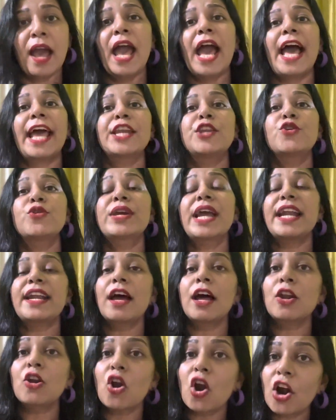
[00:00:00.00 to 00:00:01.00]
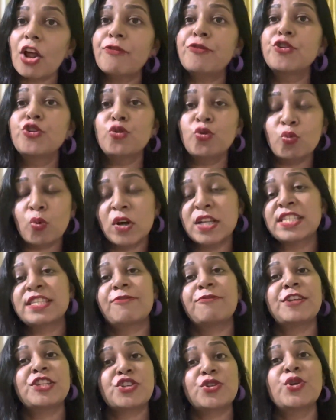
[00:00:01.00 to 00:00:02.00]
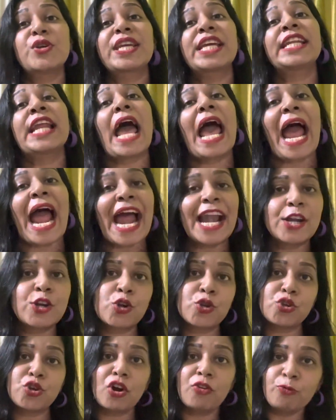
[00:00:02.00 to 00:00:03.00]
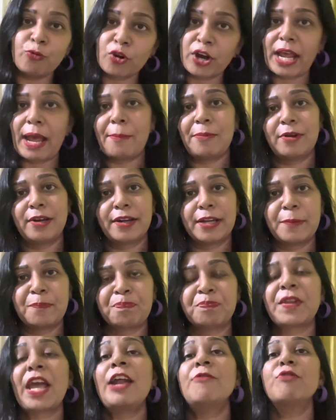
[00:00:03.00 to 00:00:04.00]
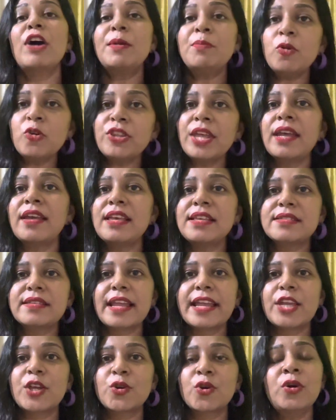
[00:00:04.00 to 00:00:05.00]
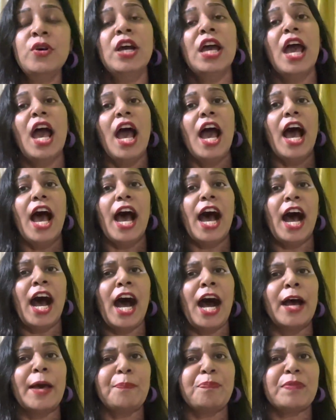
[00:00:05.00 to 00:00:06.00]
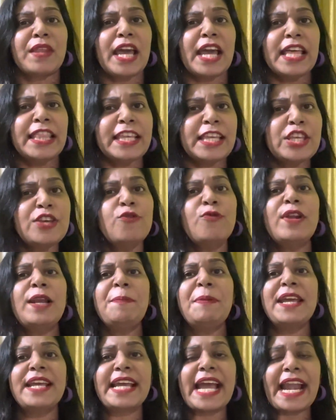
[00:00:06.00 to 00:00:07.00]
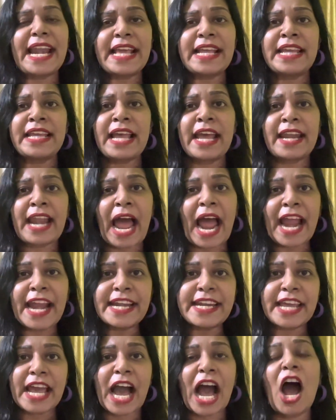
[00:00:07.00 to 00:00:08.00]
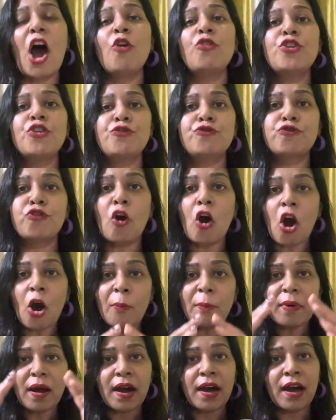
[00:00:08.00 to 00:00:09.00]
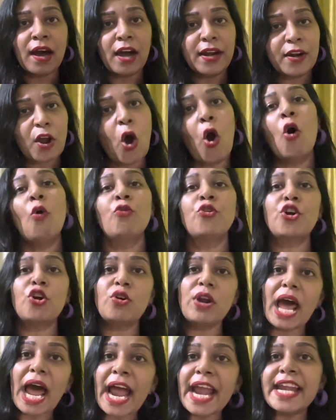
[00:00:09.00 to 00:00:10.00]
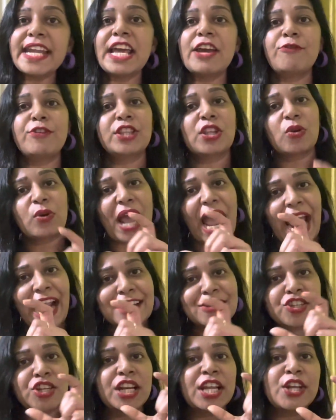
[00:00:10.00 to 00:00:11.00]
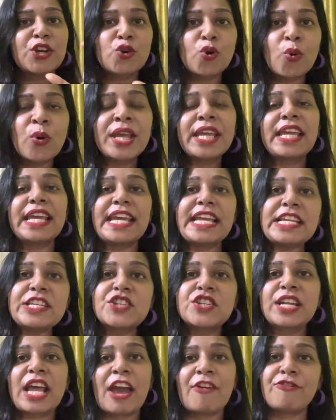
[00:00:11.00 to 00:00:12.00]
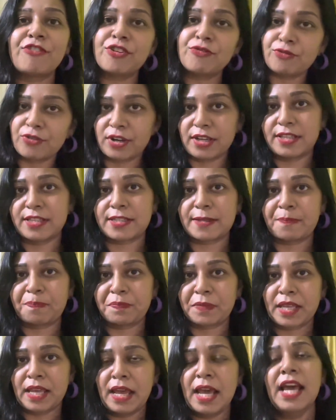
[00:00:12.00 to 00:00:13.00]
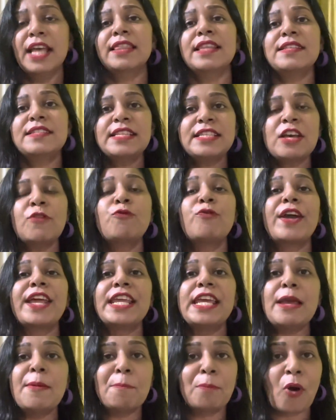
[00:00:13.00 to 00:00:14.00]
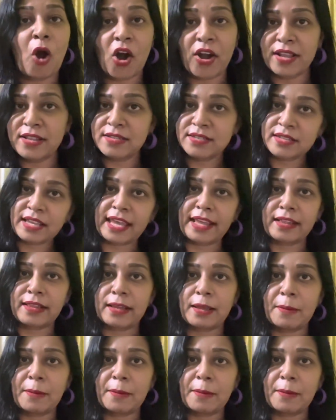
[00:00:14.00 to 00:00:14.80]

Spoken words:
and you get a lot of new words which you can add to your vocabulary. And one more thing is like, you will be getting an idea how to form an overall idea without actually knowing each and every words. This is a very important skill